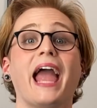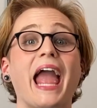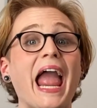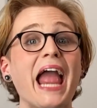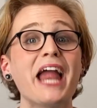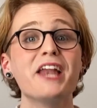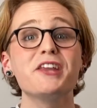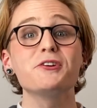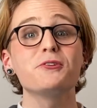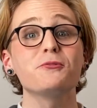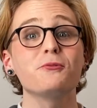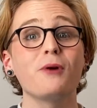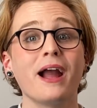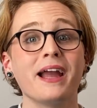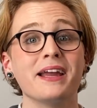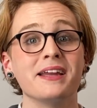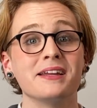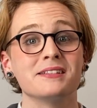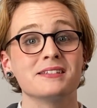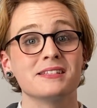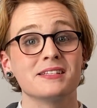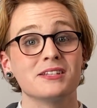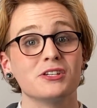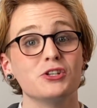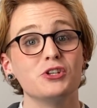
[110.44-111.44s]
And you're
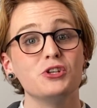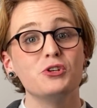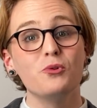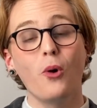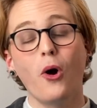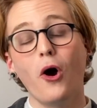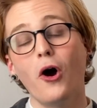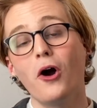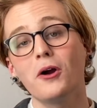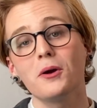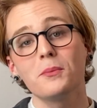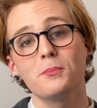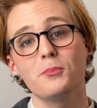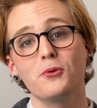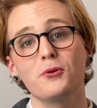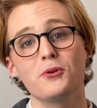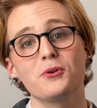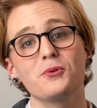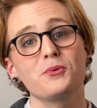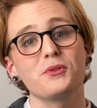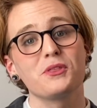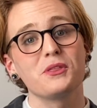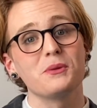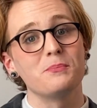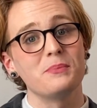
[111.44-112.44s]
right, you are born
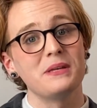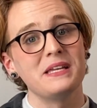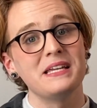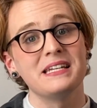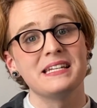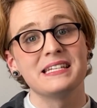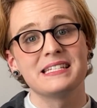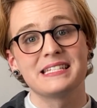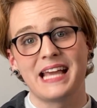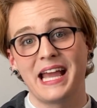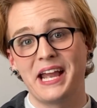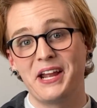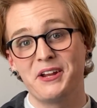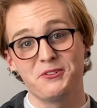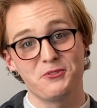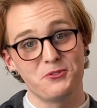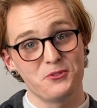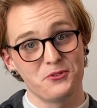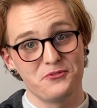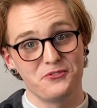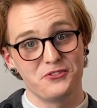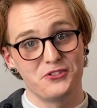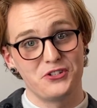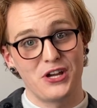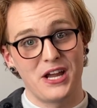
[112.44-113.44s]
with a penis and or
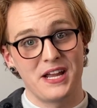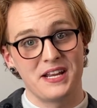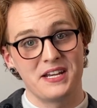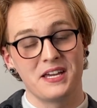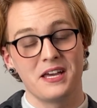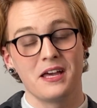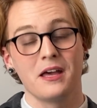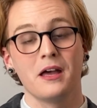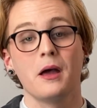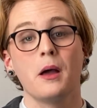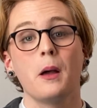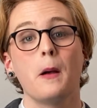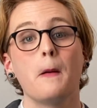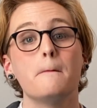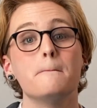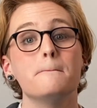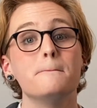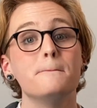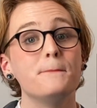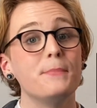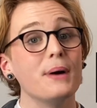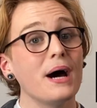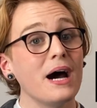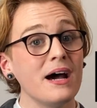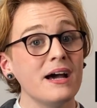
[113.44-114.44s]
vagina,
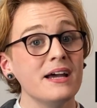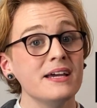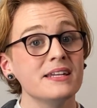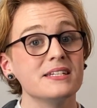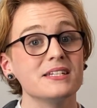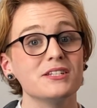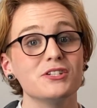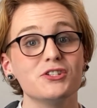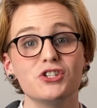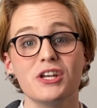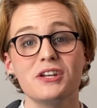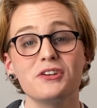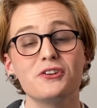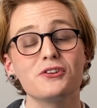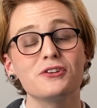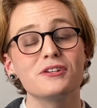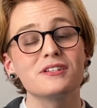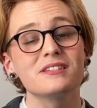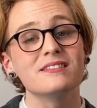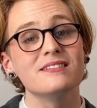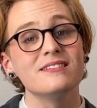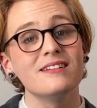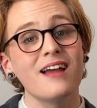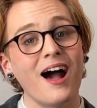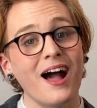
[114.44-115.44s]
but gender
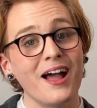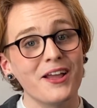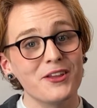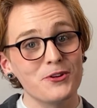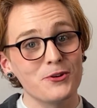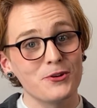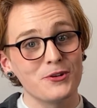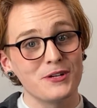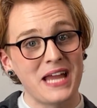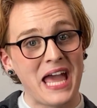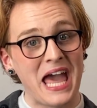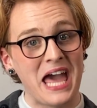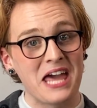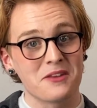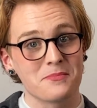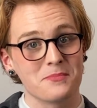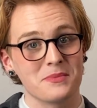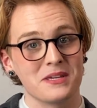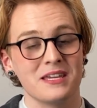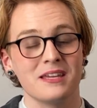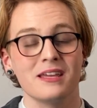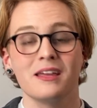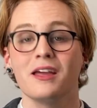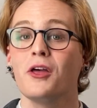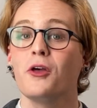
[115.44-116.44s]
is not your
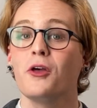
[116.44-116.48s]
anatomy.